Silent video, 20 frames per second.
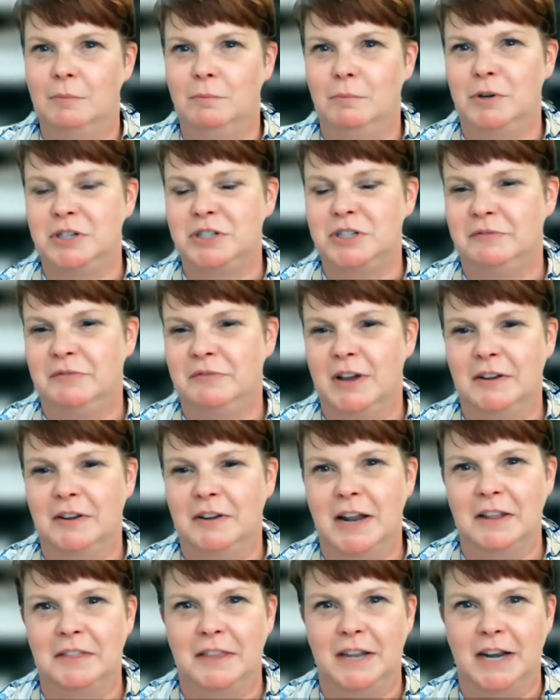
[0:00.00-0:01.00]
when she
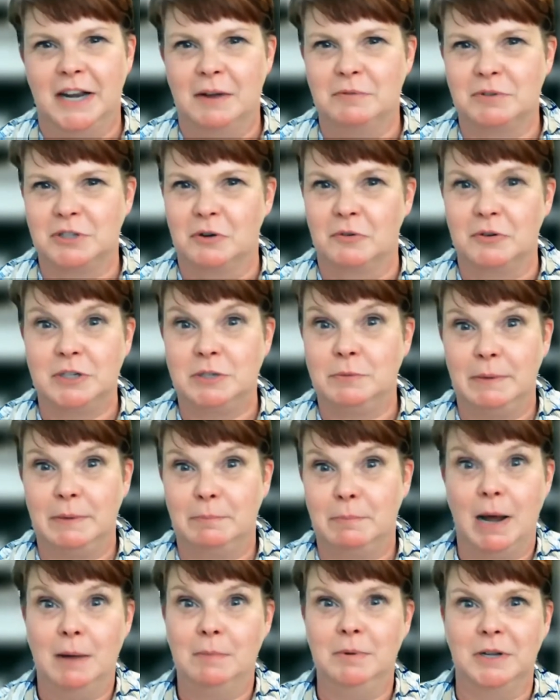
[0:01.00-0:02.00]
found out that I was going to be
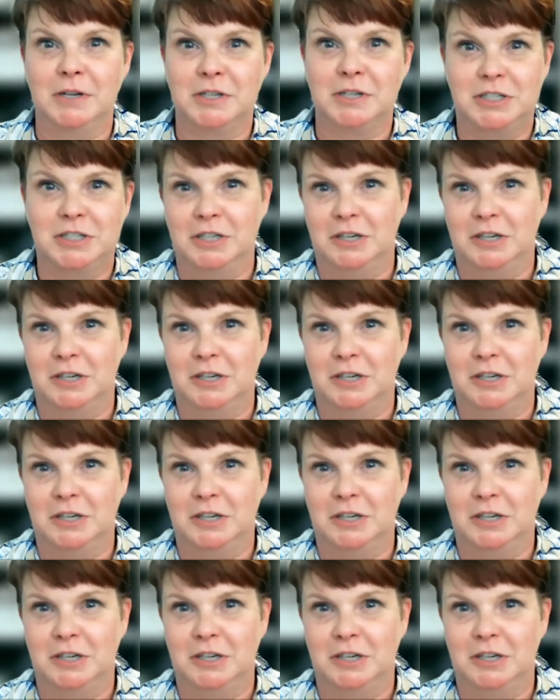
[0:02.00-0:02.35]
published.